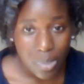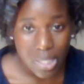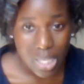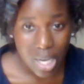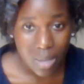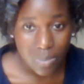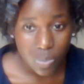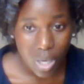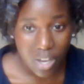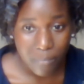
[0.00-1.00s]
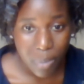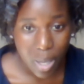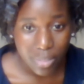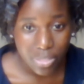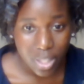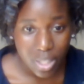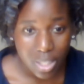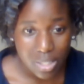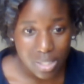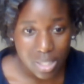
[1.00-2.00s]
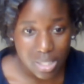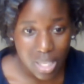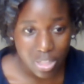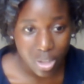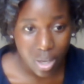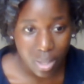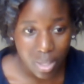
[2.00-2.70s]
many times where I've bought things because I thought